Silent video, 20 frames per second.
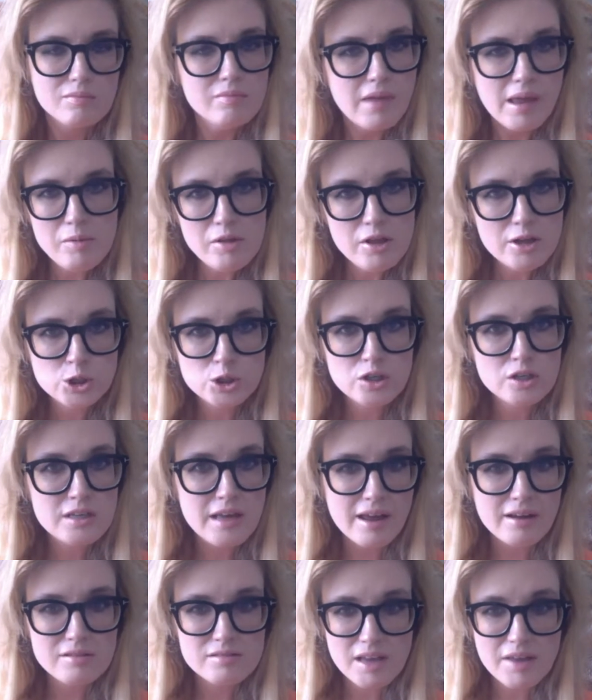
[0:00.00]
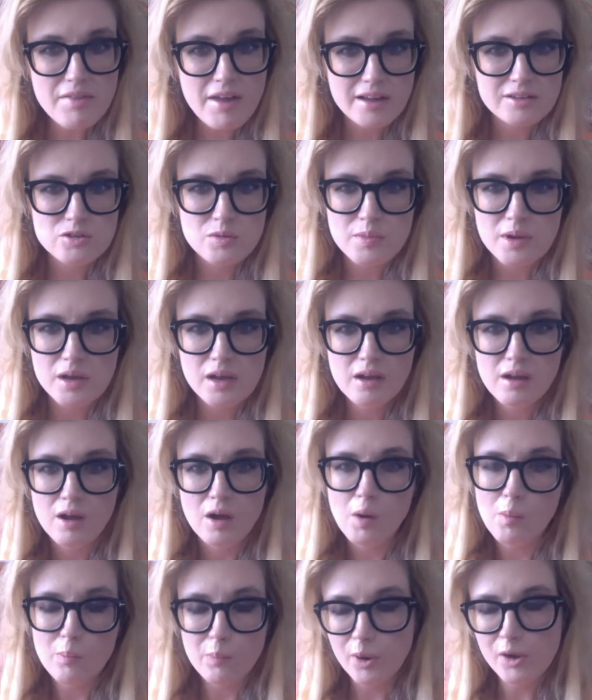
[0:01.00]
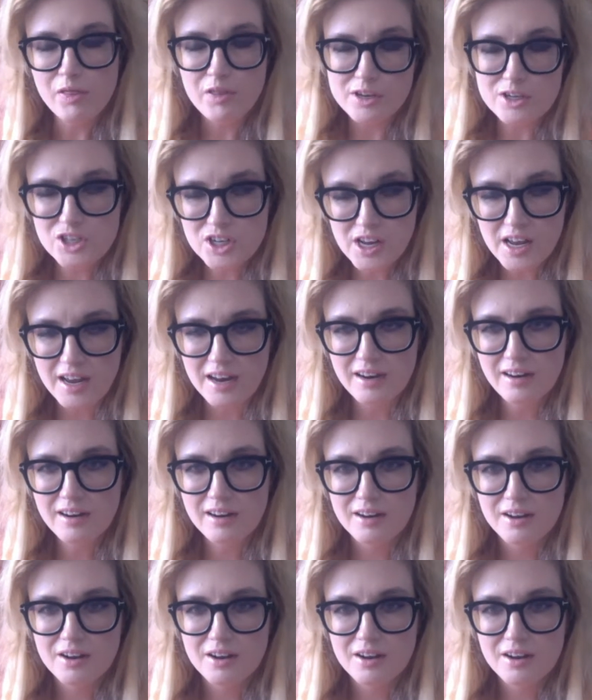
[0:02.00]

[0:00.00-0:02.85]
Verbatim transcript: maybe they shouldn't have said that to me, but they did,